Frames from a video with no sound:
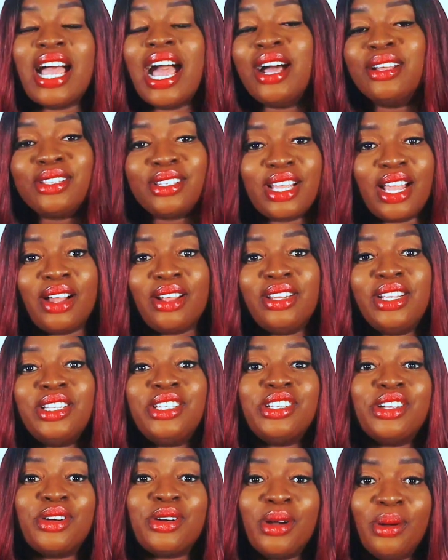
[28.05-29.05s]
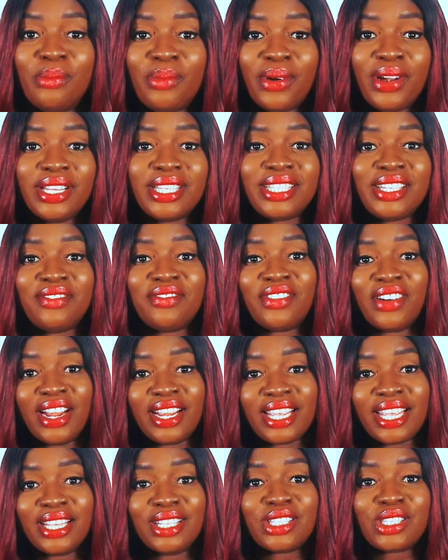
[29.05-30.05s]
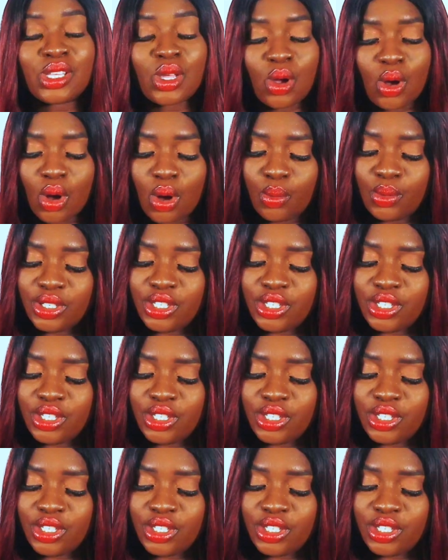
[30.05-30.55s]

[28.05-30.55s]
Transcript: how to calculate your comprehensive ranking score,